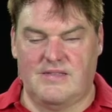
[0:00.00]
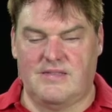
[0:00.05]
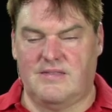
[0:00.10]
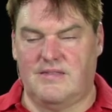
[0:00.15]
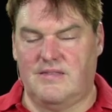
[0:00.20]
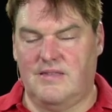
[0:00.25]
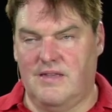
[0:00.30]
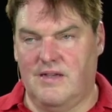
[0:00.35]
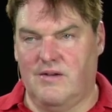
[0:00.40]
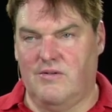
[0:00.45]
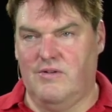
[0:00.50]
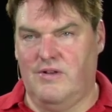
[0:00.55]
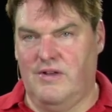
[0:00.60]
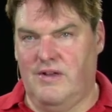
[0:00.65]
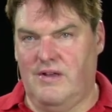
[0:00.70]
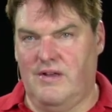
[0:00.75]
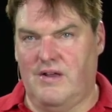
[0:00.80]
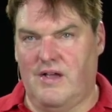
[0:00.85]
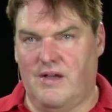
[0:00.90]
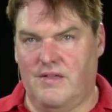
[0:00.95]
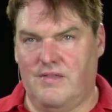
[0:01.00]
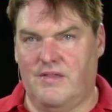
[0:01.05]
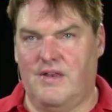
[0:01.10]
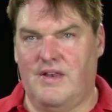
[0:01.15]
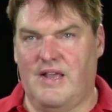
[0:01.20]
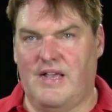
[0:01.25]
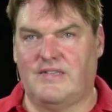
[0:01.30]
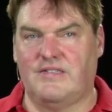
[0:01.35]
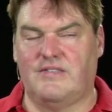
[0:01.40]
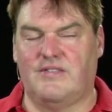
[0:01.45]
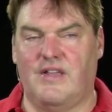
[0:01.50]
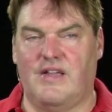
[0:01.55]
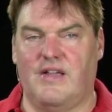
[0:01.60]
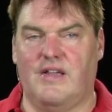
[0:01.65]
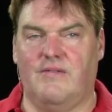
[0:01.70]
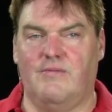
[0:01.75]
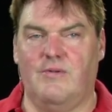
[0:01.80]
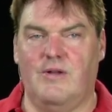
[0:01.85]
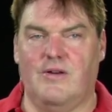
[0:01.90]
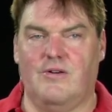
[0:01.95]
the only other next
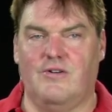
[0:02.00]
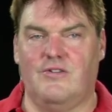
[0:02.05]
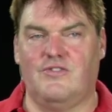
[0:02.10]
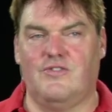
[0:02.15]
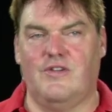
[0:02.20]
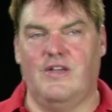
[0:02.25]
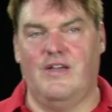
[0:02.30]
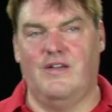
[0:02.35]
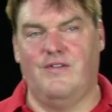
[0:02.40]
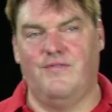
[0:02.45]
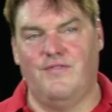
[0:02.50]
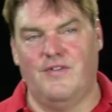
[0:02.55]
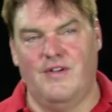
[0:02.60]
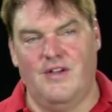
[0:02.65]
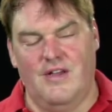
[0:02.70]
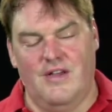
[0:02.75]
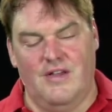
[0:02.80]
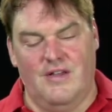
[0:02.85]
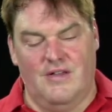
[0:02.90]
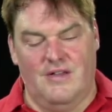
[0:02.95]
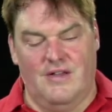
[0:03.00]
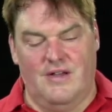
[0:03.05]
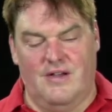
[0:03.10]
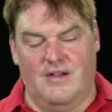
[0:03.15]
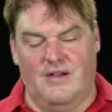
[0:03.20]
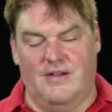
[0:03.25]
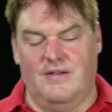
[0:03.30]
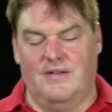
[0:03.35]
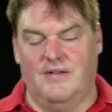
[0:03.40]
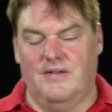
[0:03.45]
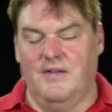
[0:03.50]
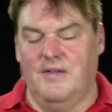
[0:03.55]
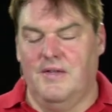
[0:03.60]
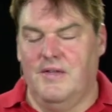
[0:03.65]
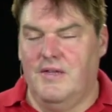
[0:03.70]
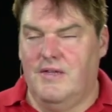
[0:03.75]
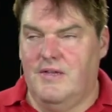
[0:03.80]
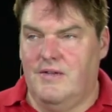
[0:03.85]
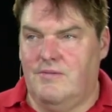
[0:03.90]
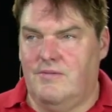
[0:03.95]
thing. We also have.
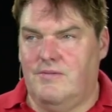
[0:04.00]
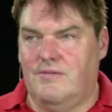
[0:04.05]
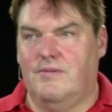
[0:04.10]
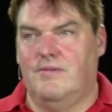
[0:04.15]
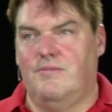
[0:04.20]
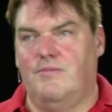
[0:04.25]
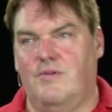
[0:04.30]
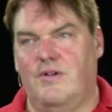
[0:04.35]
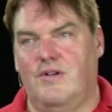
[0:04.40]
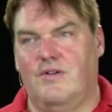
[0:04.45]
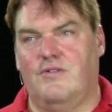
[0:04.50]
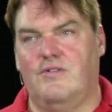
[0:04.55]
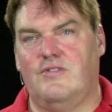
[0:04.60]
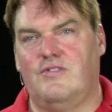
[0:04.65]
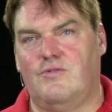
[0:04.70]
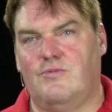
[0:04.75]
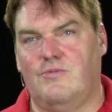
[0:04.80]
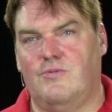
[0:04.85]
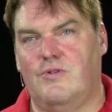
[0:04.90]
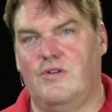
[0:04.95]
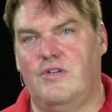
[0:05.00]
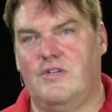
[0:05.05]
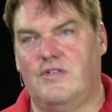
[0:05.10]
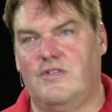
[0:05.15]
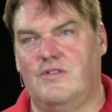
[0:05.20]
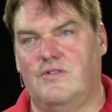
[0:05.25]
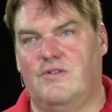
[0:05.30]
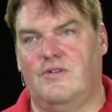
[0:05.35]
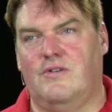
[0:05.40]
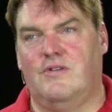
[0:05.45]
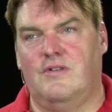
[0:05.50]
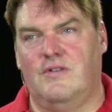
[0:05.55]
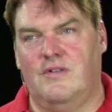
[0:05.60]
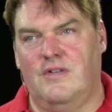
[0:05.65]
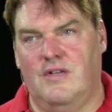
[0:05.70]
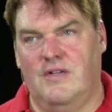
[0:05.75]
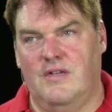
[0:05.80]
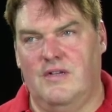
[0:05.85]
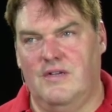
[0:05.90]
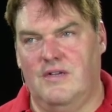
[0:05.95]
We also worked
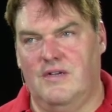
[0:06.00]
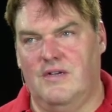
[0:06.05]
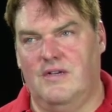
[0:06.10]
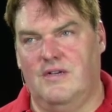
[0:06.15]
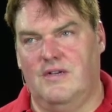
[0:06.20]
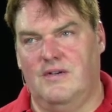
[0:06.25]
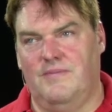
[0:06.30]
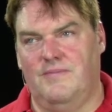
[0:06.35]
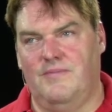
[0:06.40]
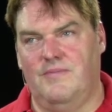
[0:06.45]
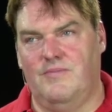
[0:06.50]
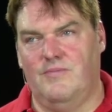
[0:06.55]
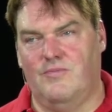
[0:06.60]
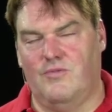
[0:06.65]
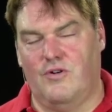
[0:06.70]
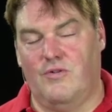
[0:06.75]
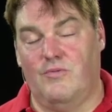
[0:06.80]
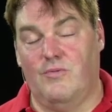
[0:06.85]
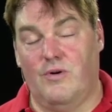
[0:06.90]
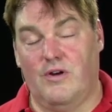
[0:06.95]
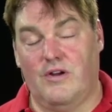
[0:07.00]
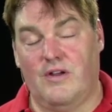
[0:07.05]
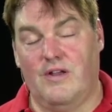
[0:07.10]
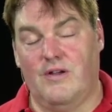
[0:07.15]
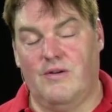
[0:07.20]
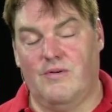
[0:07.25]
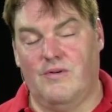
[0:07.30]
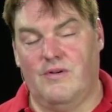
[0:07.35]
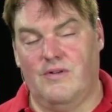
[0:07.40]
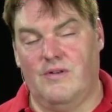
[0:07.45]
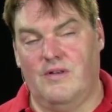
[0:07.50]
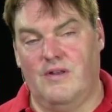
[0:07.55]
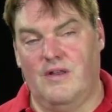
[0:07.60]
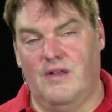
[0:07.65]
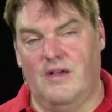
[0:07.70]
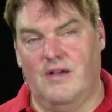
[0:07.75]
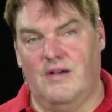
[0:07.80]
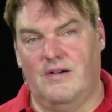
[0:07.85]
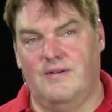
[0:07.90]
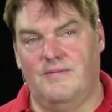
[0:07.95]
on or working
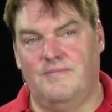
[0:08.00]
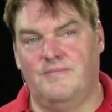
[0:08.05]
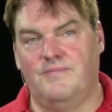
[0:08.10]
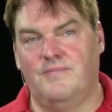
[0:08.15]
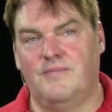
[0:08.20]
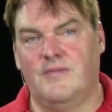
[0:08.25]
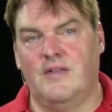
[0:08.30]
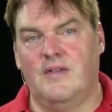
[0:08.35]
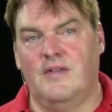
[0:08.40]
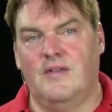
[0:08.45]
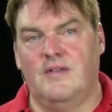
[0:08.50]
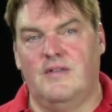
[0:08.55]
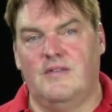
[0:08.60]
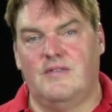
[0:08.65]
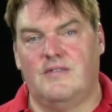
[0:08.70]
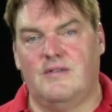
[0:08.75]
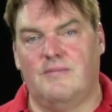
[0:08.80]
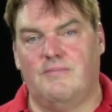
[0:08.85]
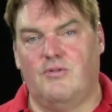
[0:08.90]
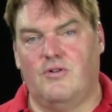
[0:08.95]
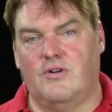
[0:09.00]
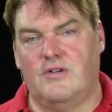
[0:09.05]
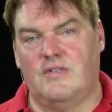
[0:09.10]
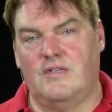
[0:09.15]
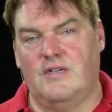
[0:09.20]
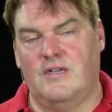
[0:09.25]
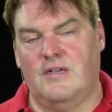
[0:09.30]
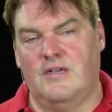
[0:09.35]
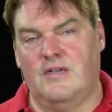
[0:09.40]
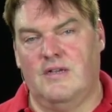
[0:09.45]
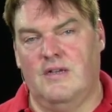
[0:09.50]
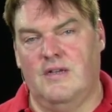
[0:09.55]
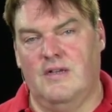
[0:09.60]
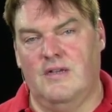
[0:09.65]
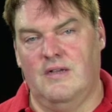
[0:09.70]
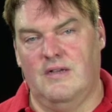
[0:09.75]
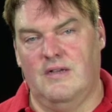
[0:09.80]
on. Supporting